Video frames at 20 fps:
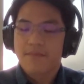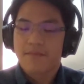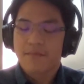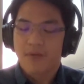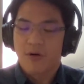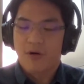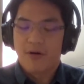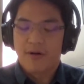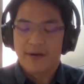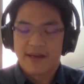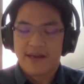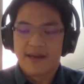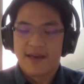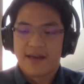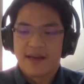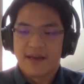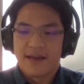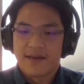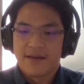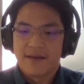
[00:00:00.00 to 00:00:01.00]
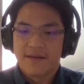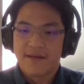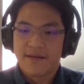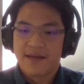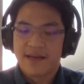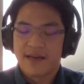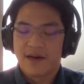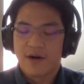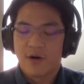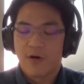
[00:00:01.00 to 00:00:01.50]
more in
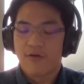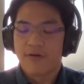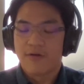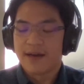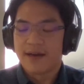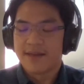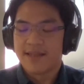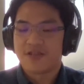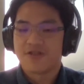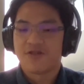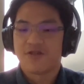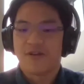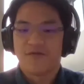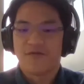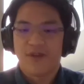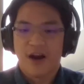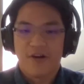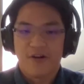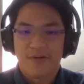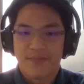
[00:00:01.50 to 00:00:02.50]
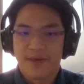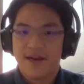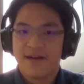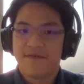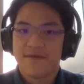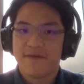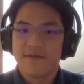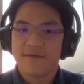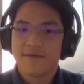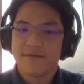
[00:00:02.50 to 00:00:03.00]
the older tissue environment.